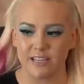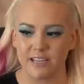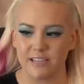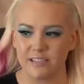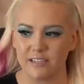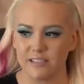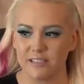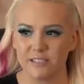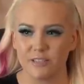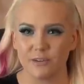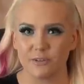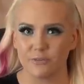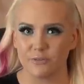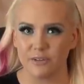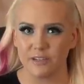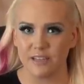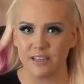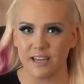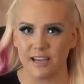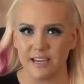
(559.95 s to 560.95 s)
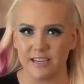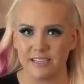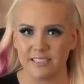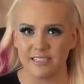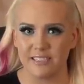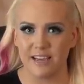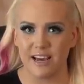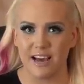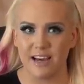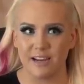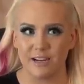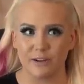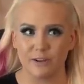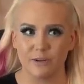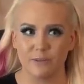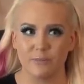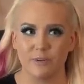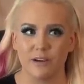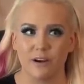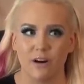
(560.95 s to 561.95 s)
and doesn't realize that it
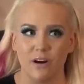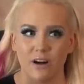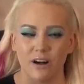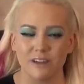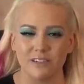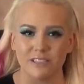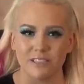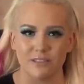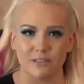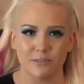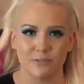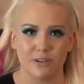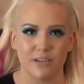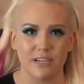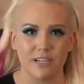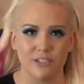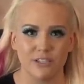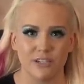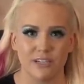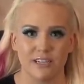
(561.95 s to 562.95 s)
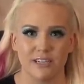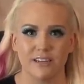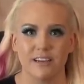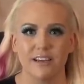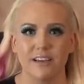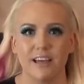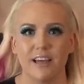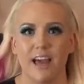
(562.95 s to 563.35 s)
could be a haunted location